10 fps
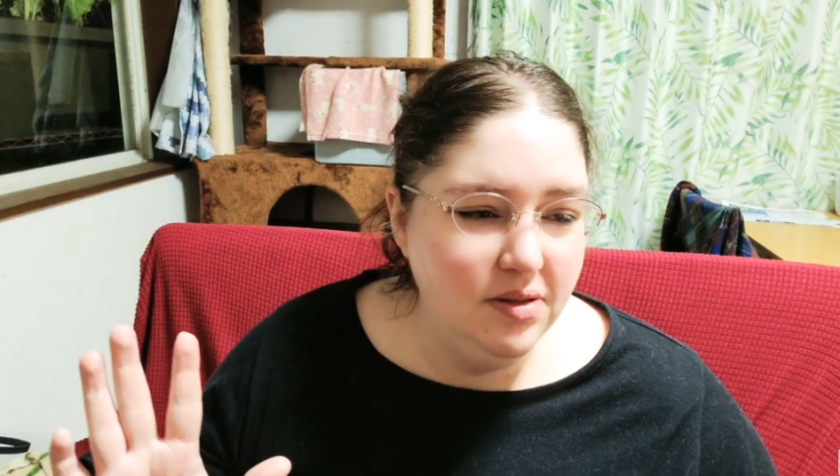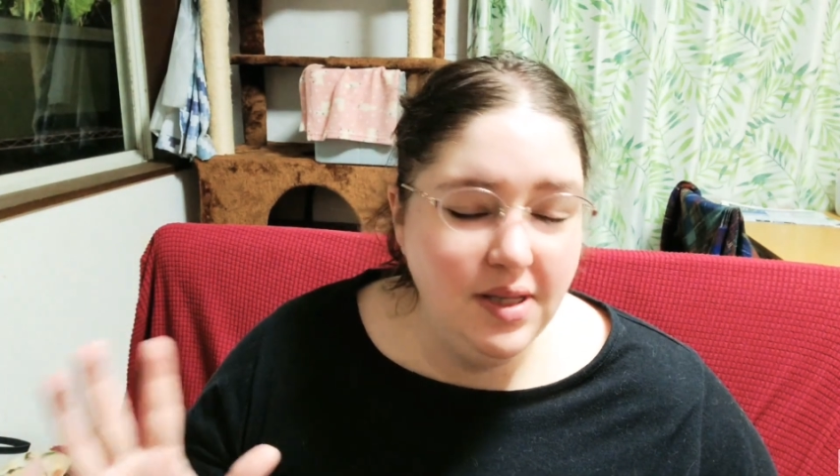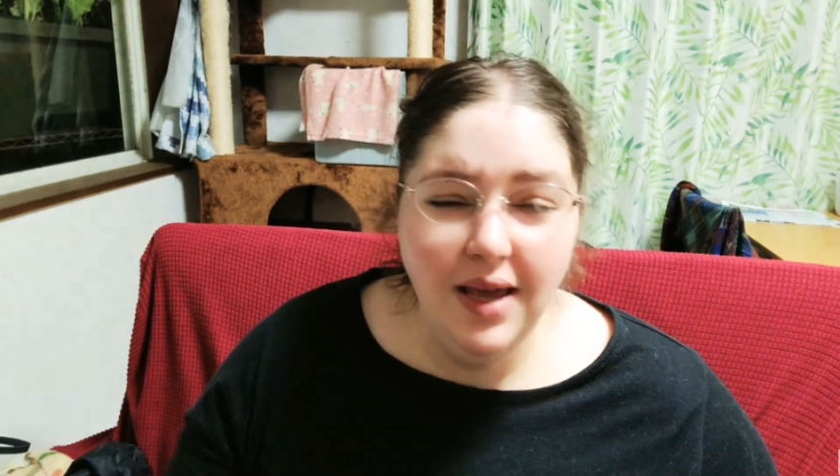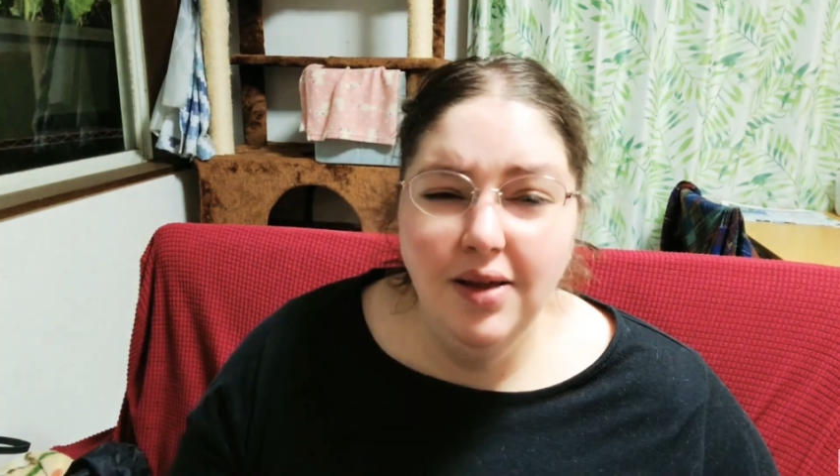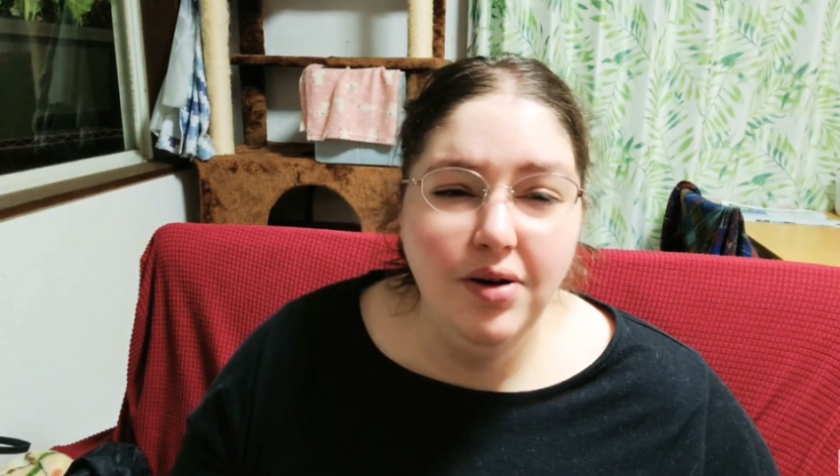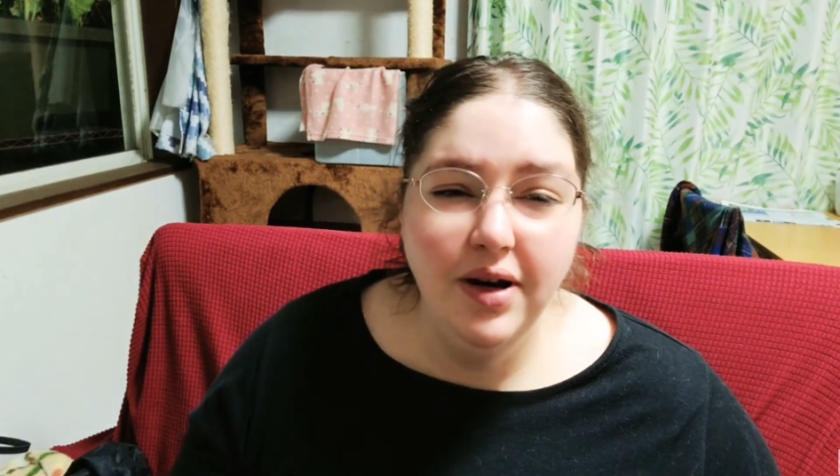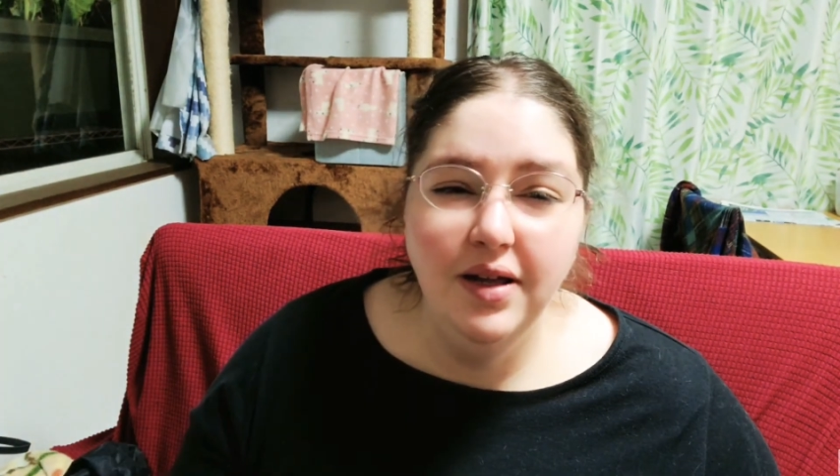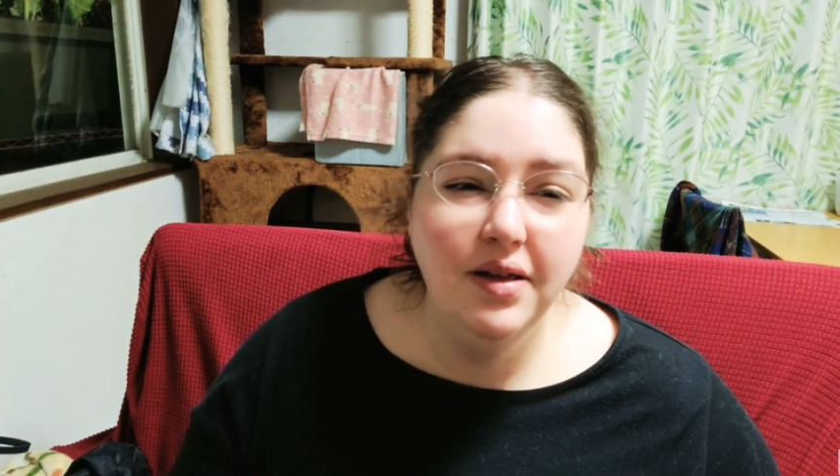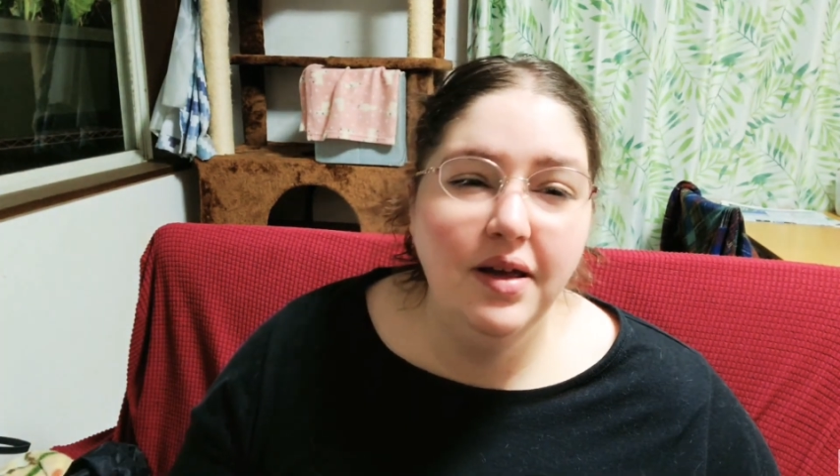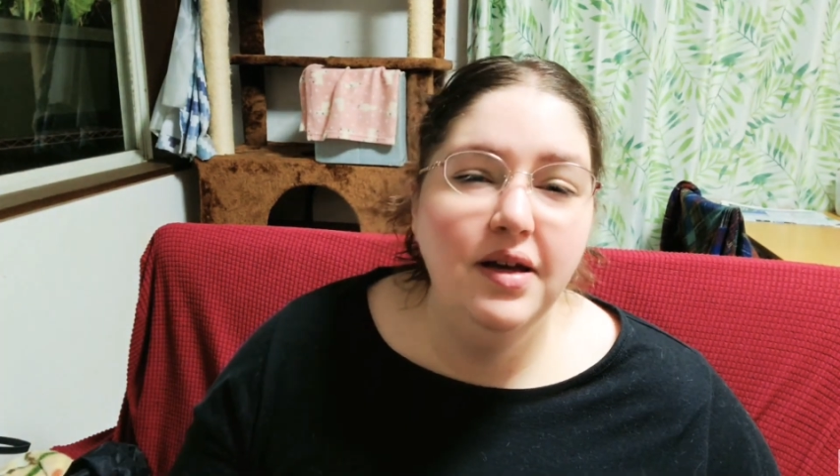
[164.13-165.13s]
scale or
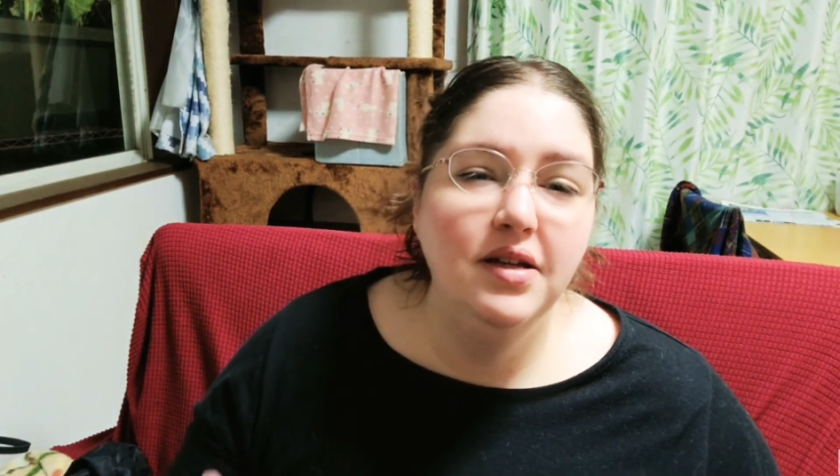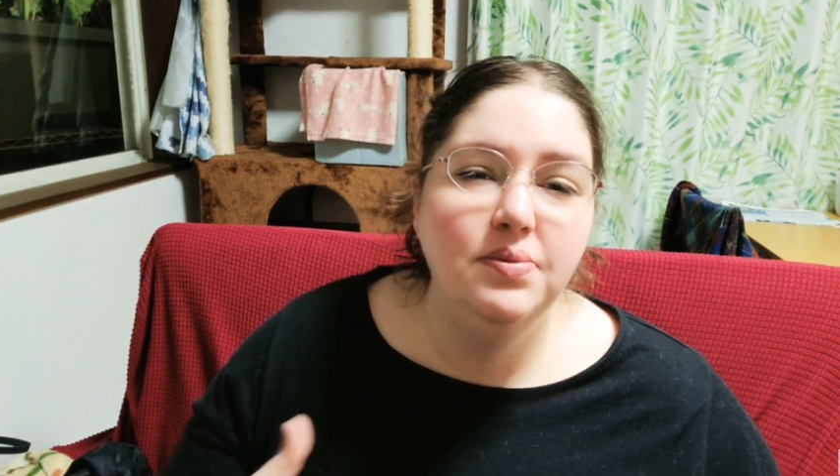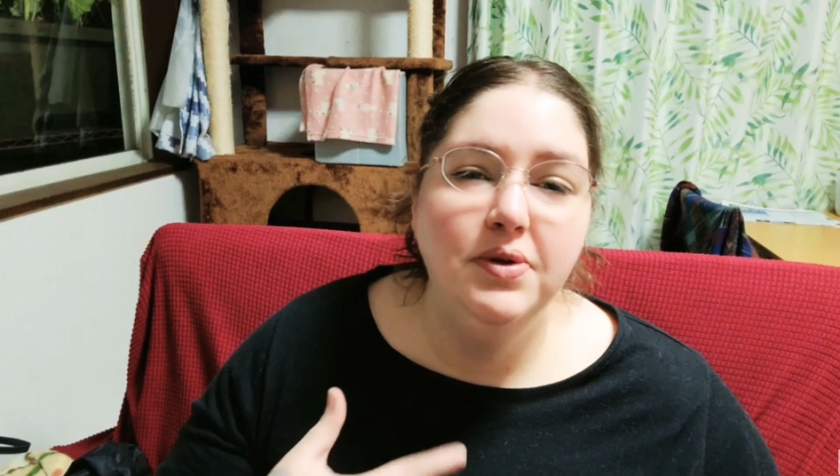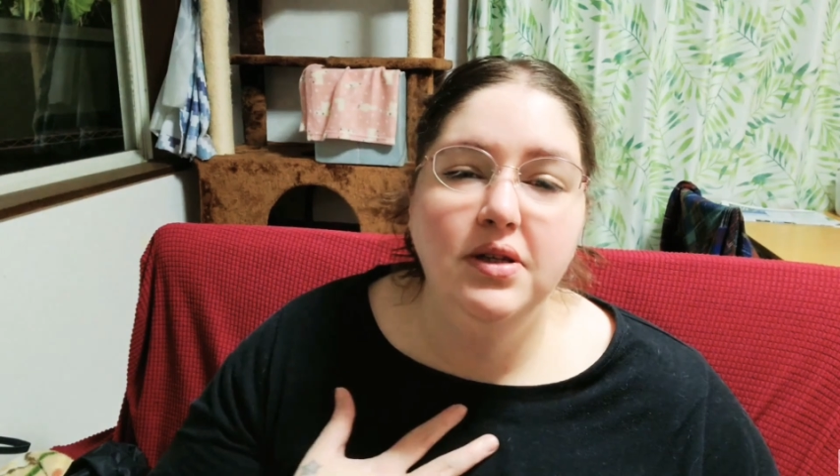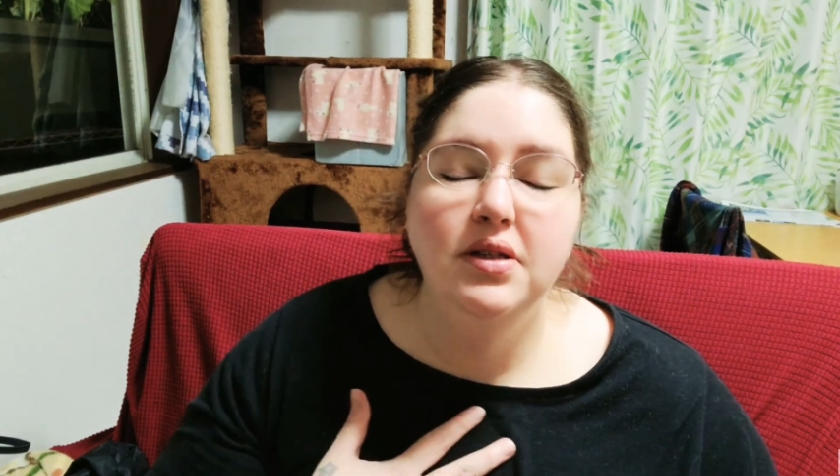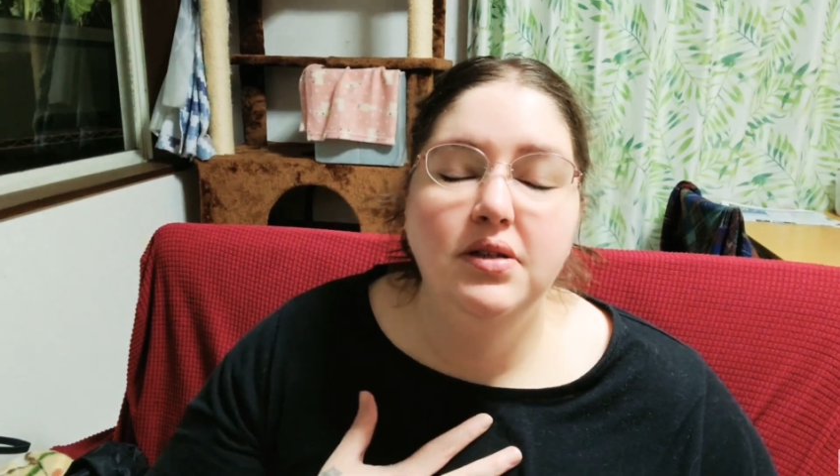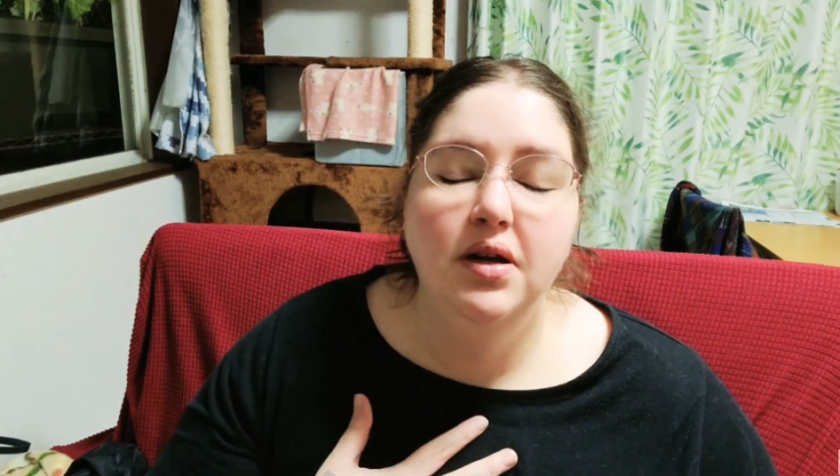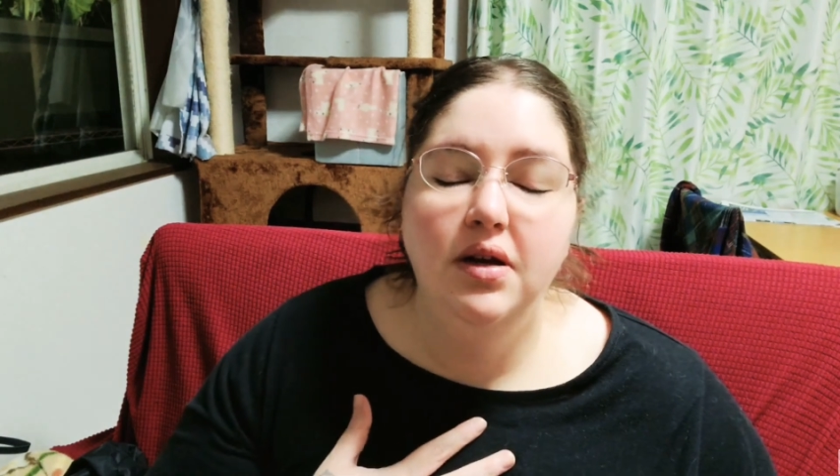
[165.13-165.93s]
anything. It's been